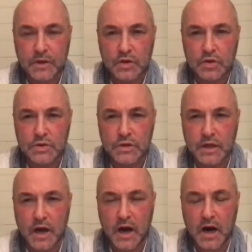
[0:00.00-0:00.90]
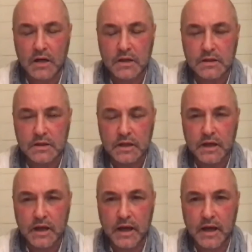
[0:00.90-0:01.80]
using art
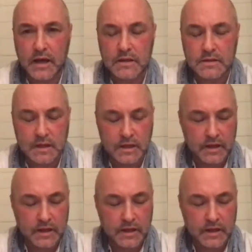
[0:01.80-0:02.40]
as